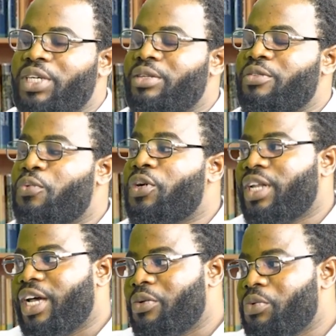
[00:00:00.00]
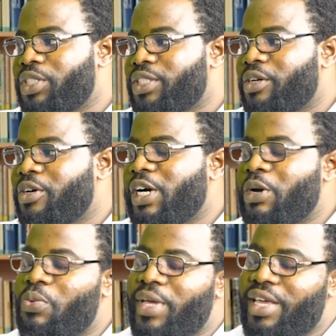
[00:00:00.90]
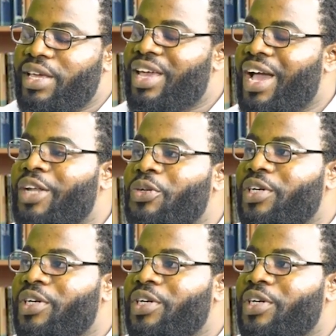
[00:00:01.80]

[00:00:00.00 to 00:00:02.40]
in foreign language, we are